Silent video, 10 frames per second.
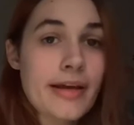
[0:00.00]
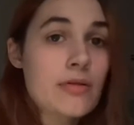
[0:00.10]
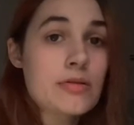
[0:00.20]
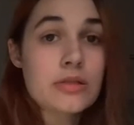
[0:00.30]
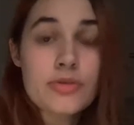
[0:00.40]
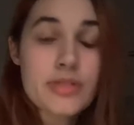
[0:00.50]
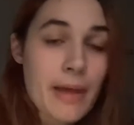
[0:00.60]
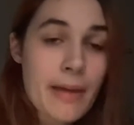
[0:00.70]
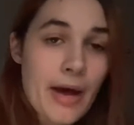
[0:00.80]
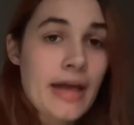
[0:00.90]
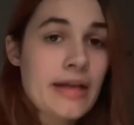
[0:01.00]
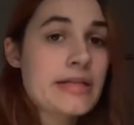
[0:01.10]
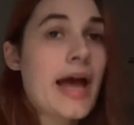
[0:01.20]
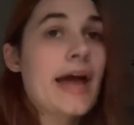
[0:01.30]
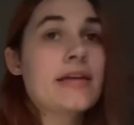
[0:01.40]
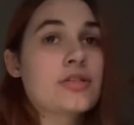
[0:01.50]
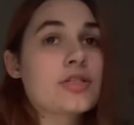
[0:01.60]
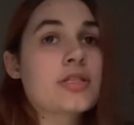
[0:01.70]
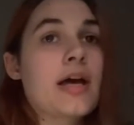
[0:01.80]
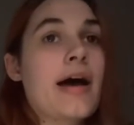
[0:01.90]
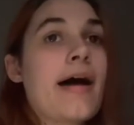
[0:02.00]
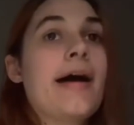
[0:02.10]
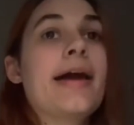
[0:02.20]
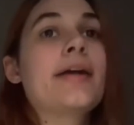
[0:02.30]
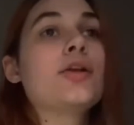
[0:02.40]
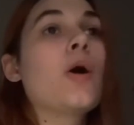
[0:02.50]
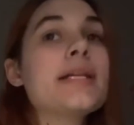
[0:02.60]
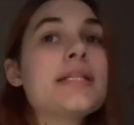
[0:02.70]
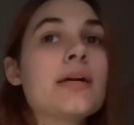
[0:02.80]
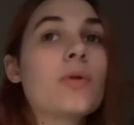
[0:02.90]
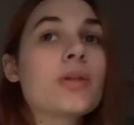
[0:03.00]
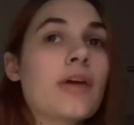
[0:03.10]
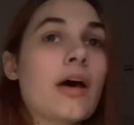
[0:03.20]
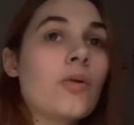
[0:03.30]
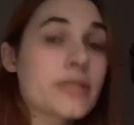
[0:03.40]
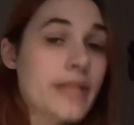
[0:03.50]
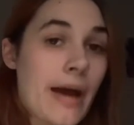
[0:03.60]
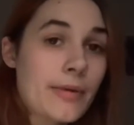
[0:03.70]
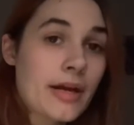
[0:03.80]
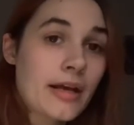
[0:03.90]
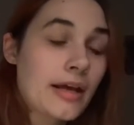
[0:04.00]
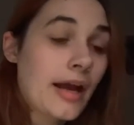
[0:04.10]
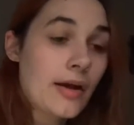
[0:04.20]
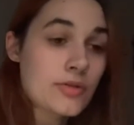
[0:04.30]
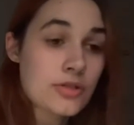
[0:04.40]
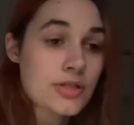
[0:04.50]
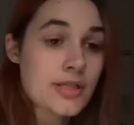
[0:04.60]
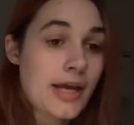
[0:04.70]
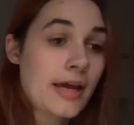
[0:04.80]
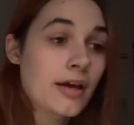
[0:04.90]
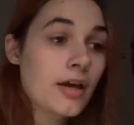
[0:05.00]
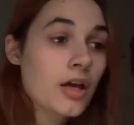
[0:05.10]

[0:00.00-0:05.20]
I was losing my mind. I had no idea what the hell was happening, and I was just like,